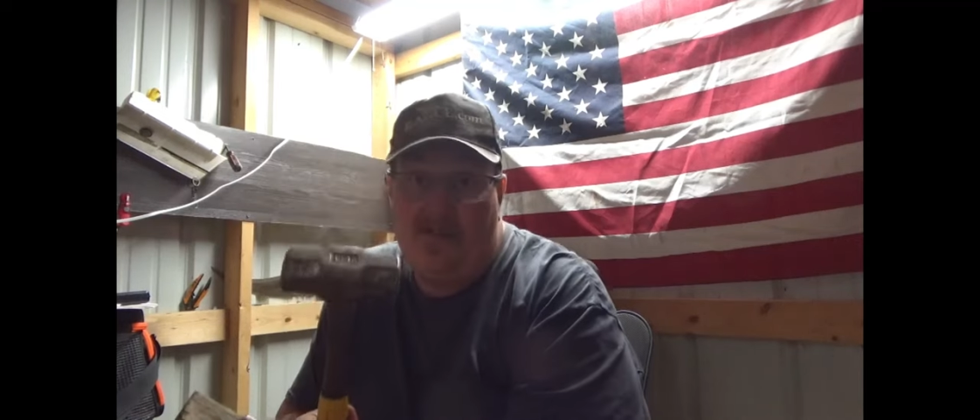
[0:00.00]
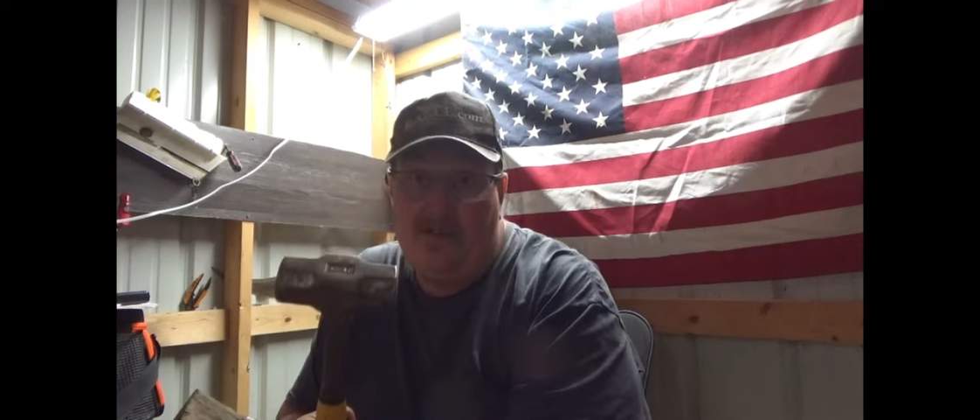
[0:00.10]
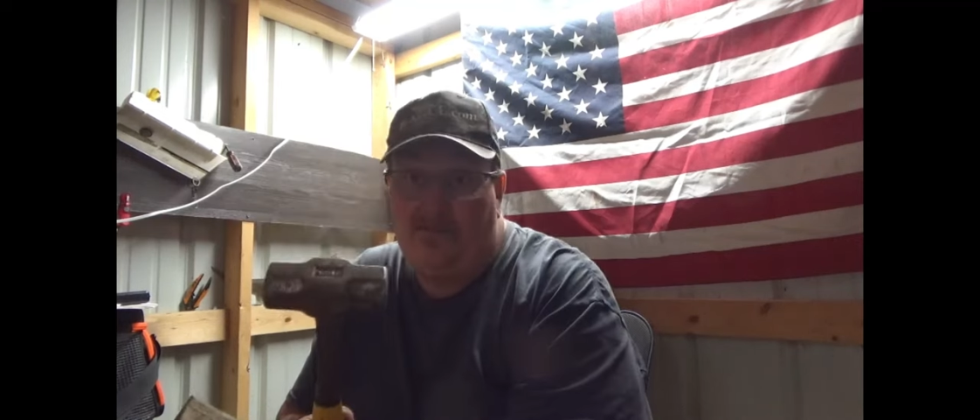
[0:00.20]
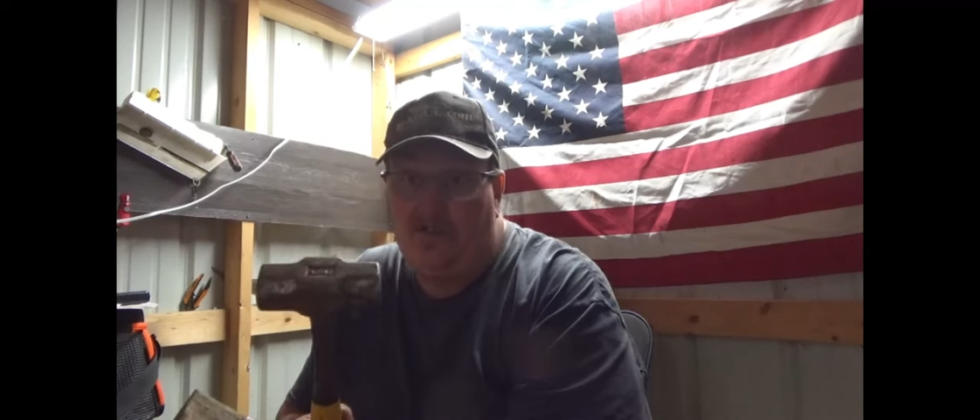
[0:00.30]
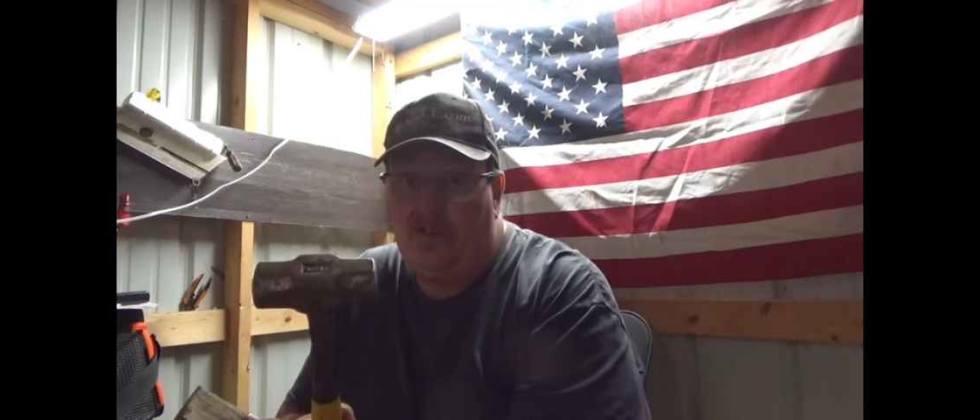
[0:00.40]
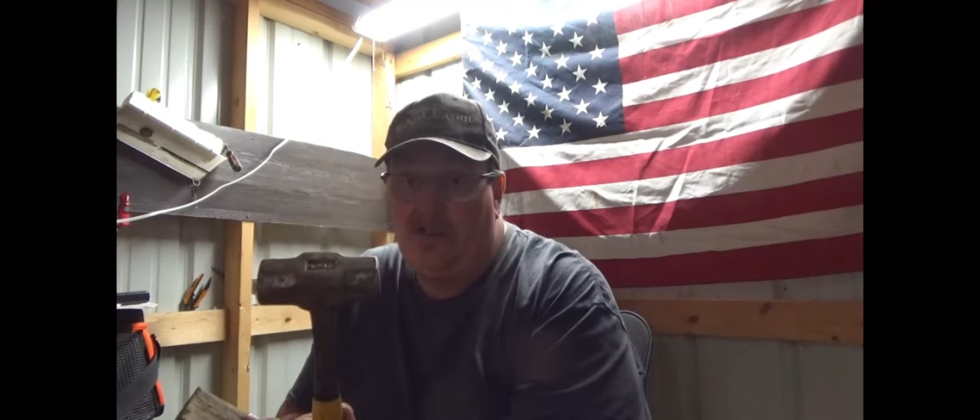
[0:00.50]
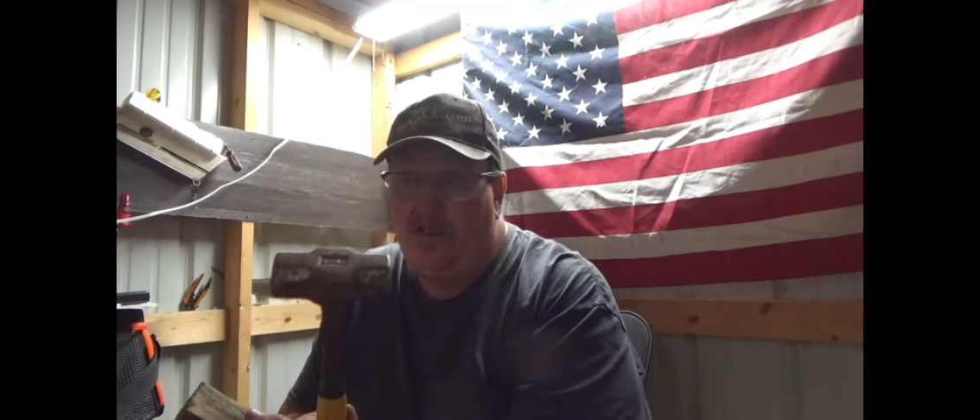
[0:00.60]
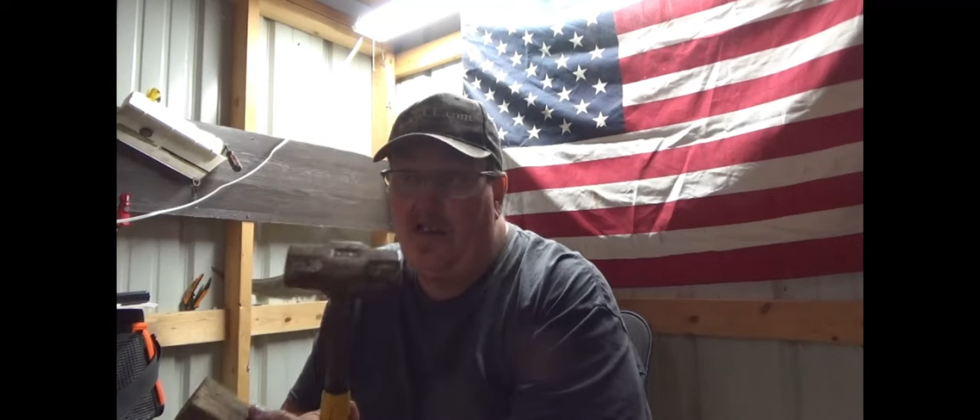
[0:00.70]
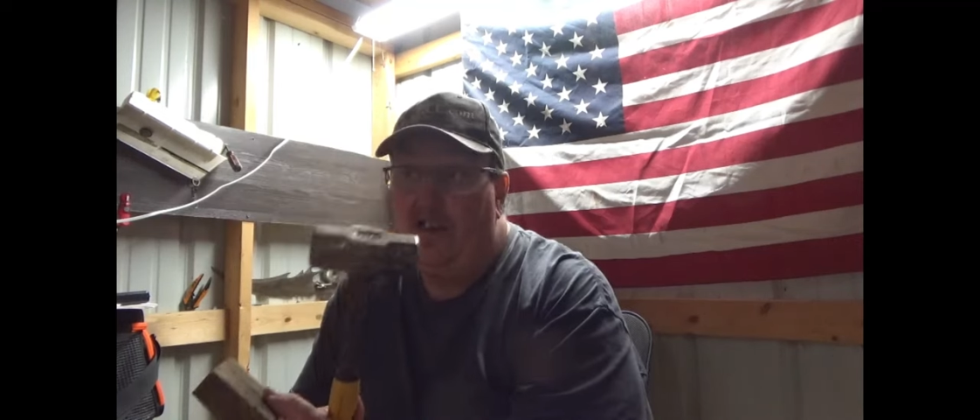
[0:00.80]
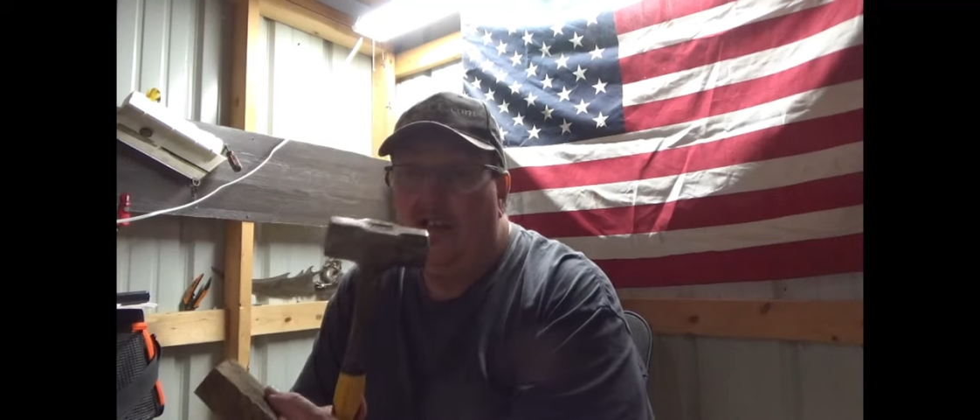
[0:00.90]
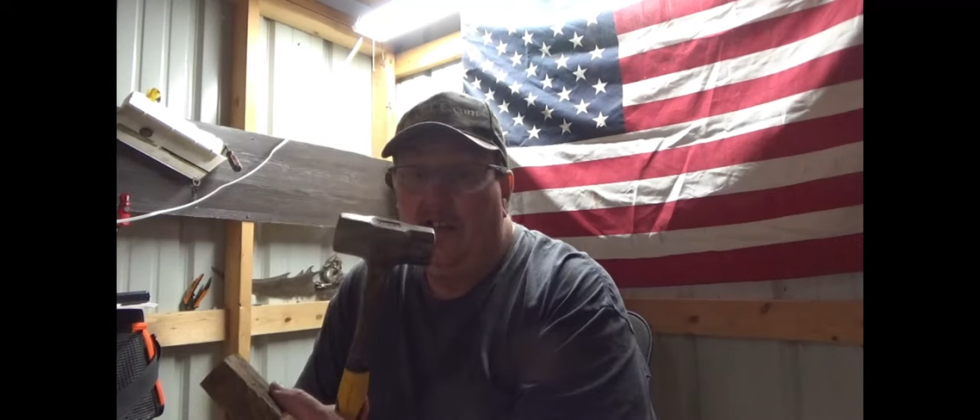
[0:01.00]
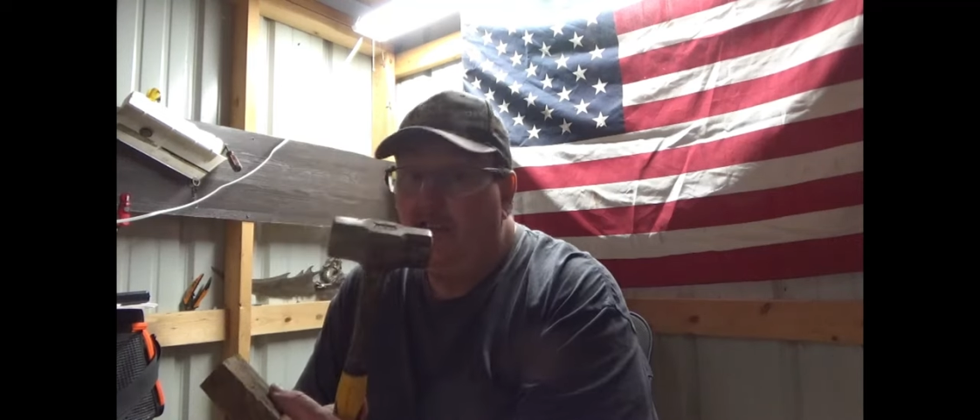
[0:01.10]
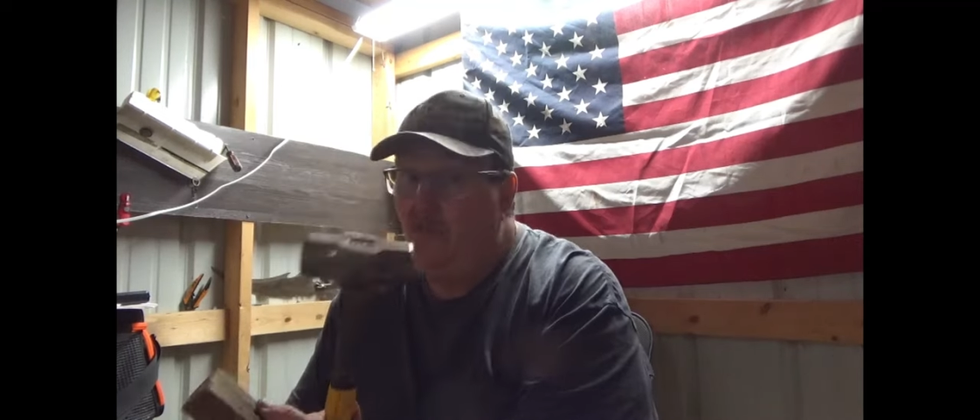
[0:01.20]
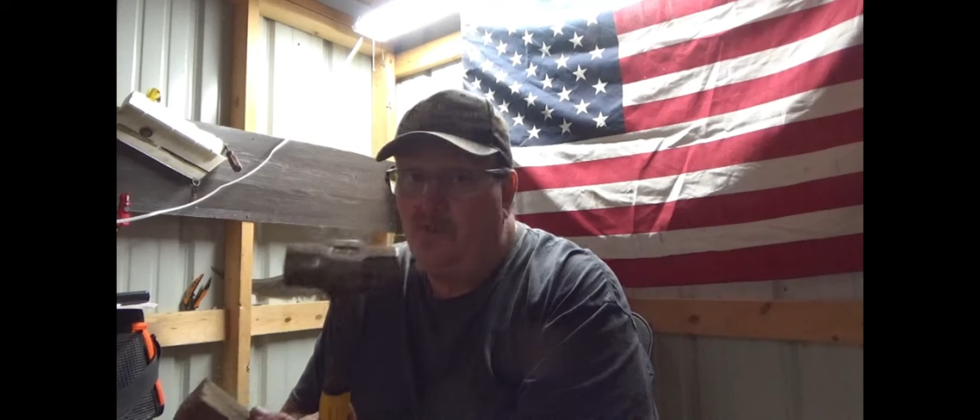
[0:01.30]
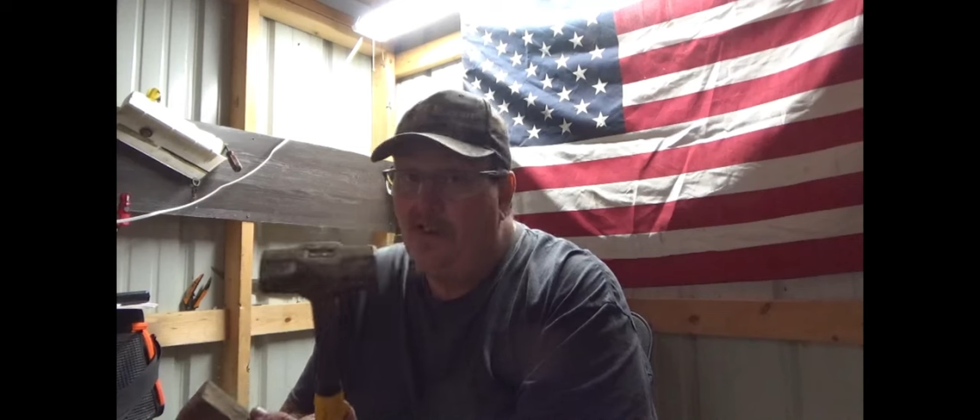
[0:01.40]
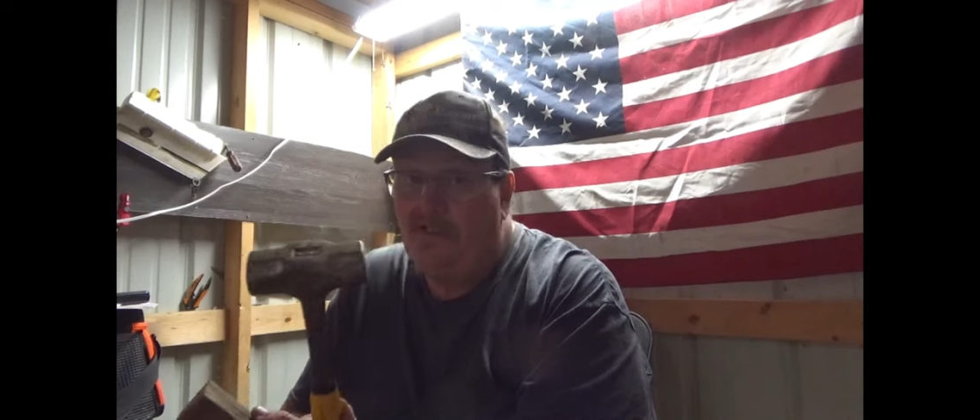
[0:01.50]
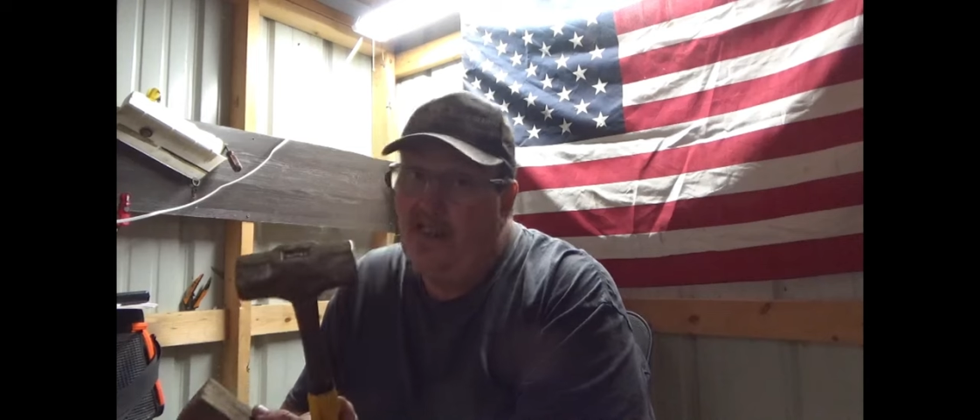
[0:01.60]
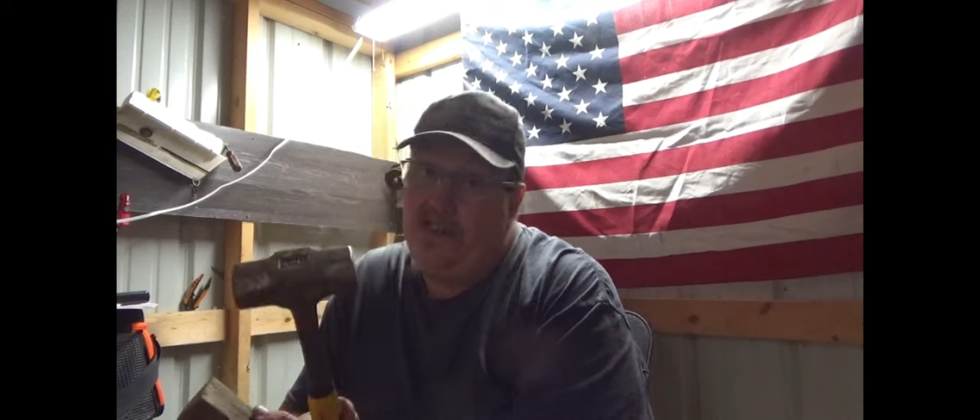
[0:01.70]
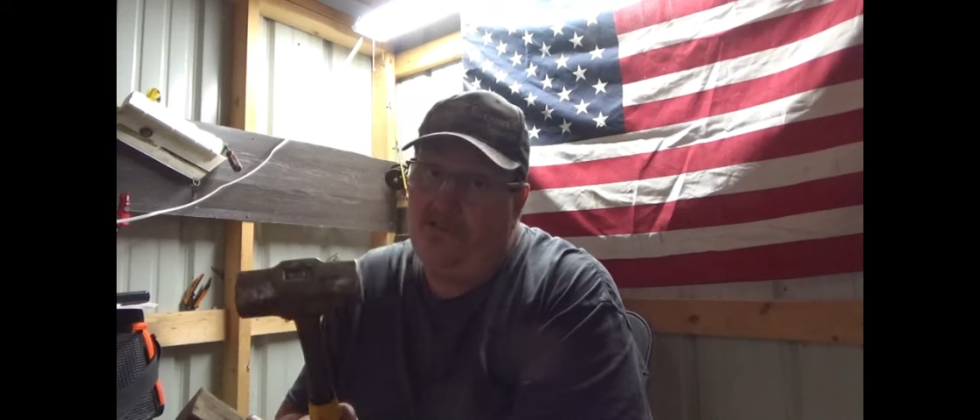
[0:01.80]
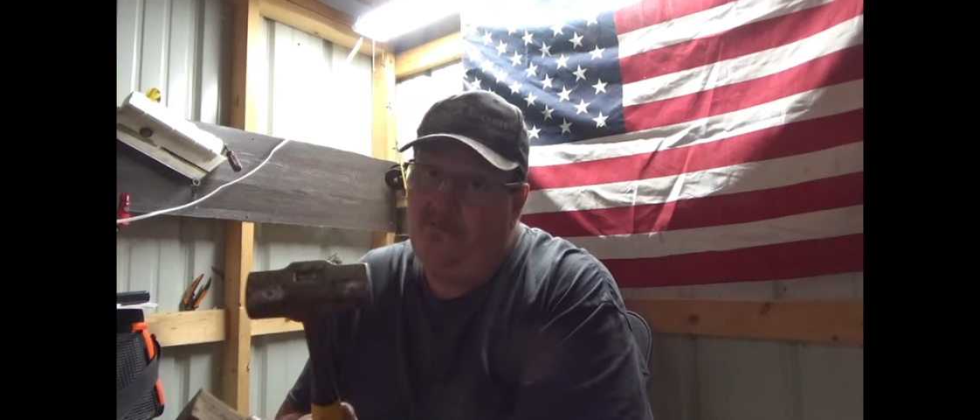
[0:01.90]
hammer is all you got don't hit the
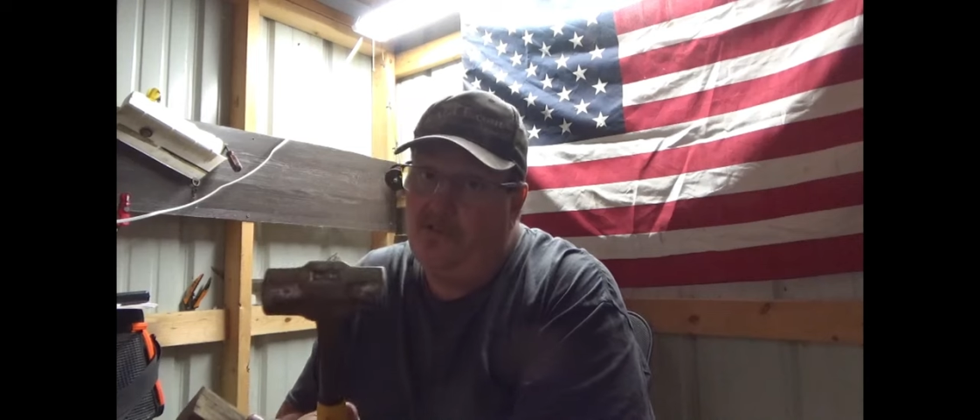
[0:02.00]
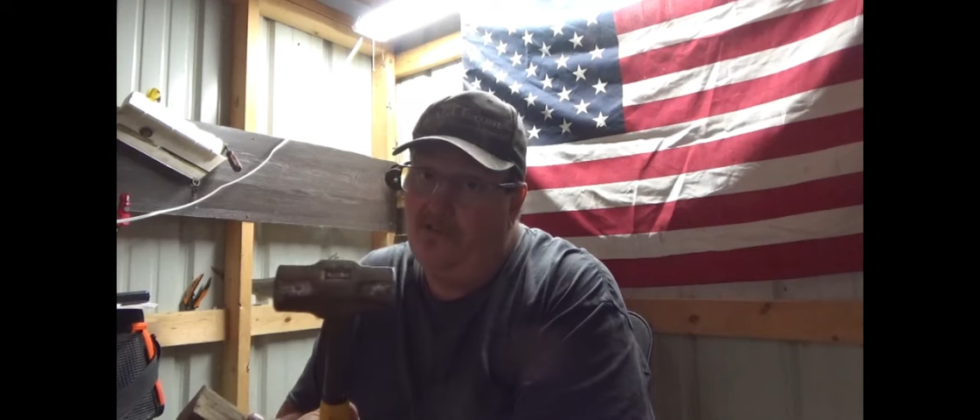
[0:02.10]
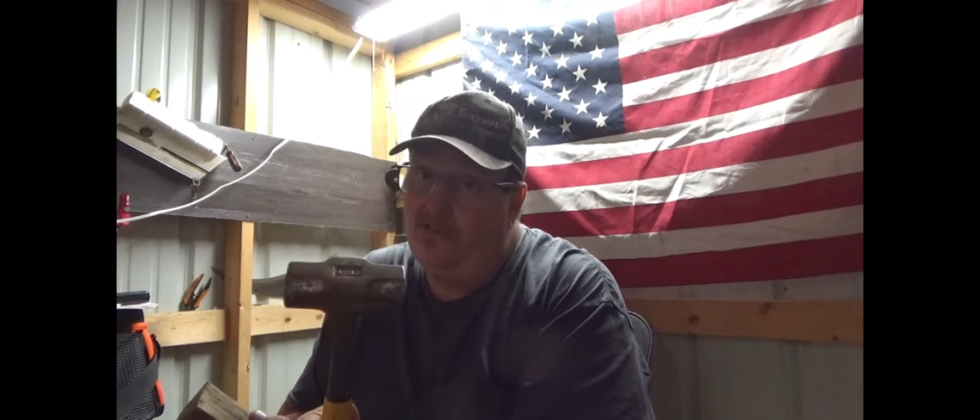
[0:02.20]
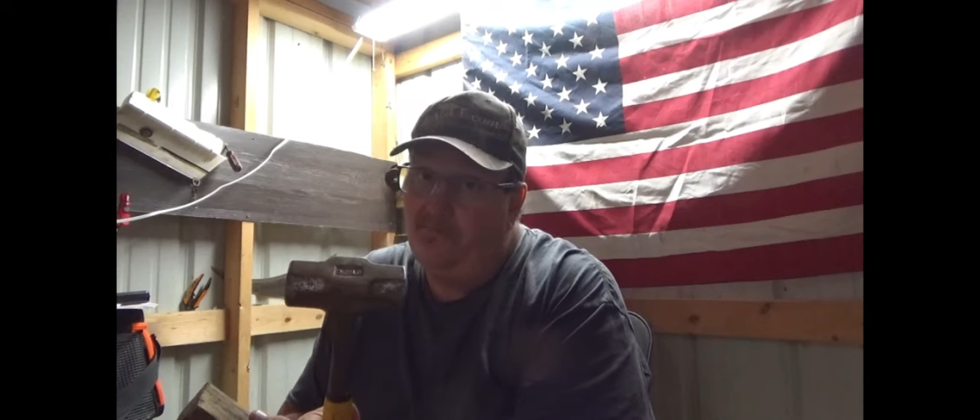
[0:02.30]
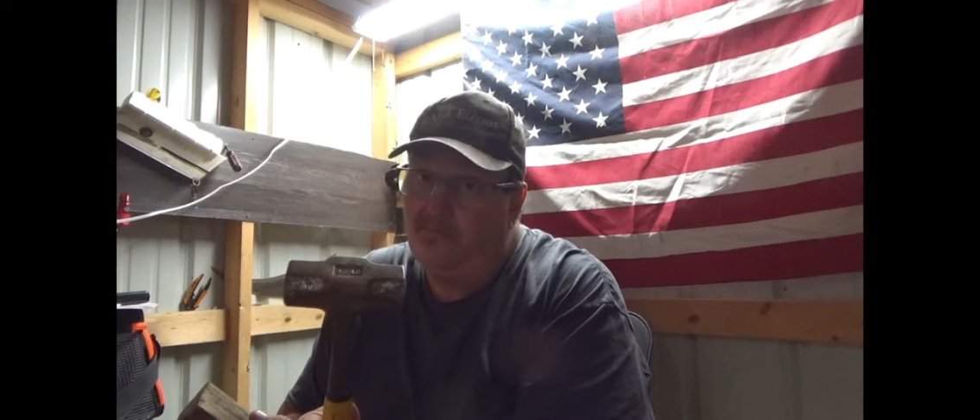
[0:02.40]
end of your